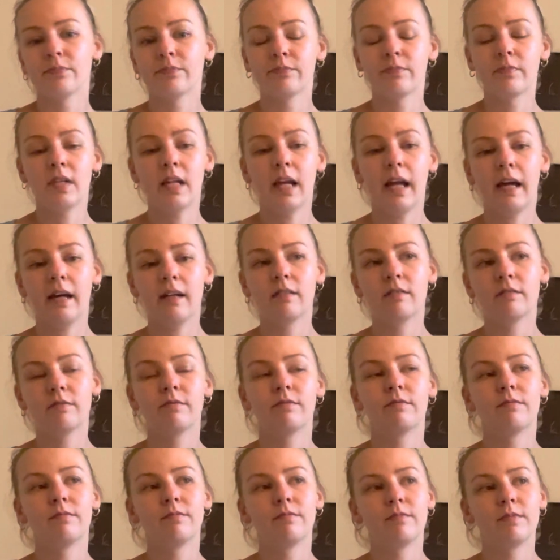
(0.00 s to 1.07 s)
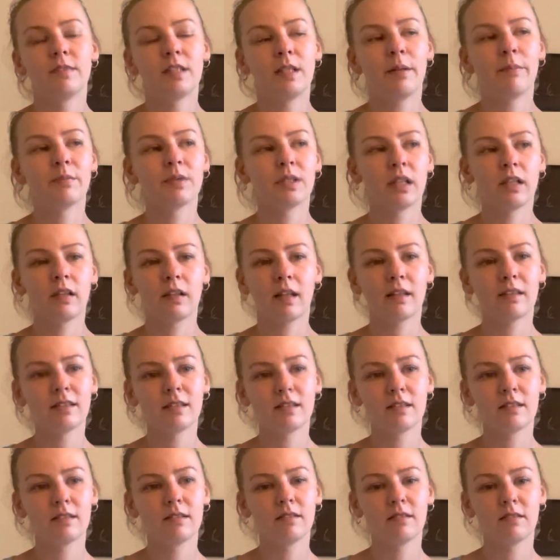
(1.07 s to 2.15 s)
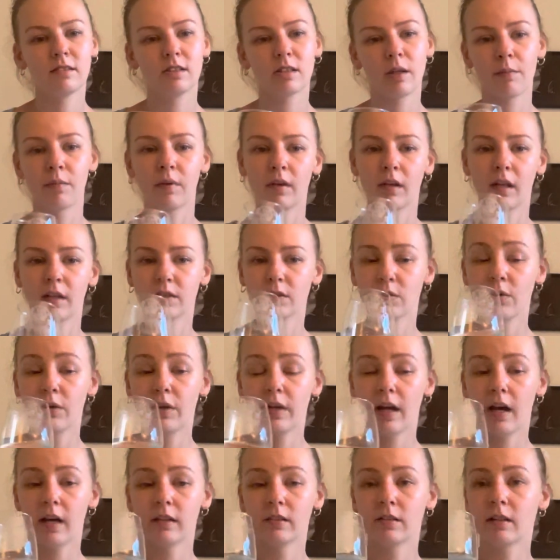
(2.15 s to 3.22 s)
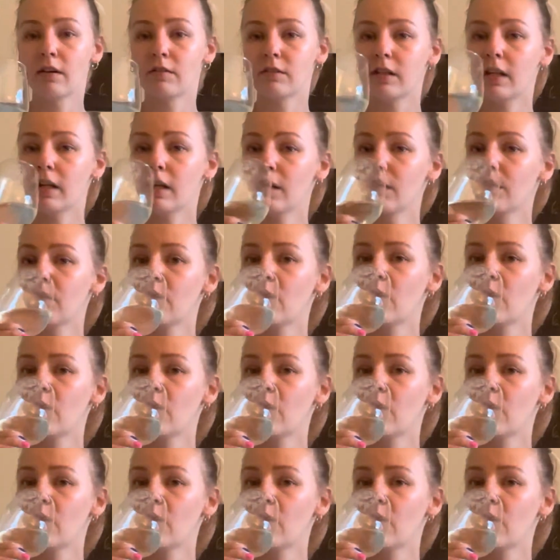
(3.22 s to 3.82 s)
yeah, it seems like that's something that's going on around here.